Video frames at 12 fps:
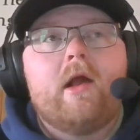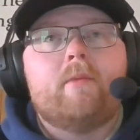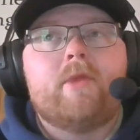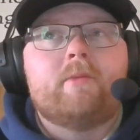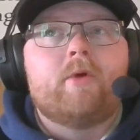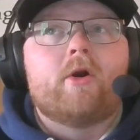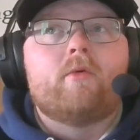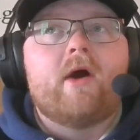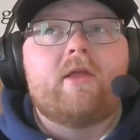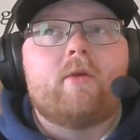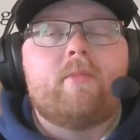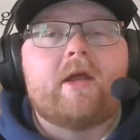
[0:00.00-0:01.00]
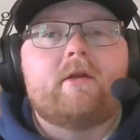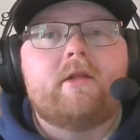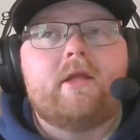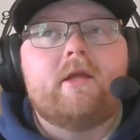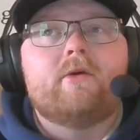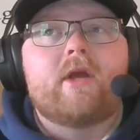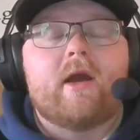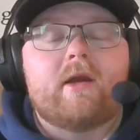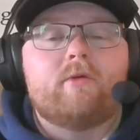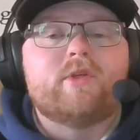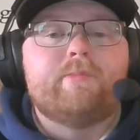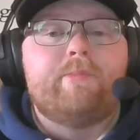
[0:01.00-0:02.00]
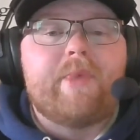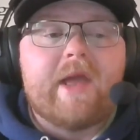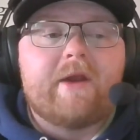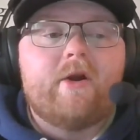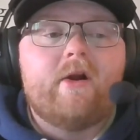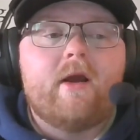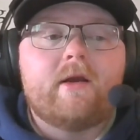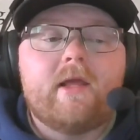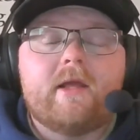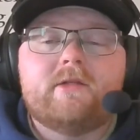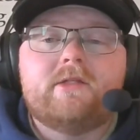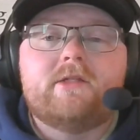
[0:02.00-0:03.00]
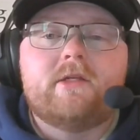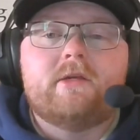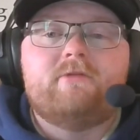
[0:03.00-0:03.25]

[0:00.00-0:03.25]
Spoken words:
A big part of why their penalty kill kind of was better against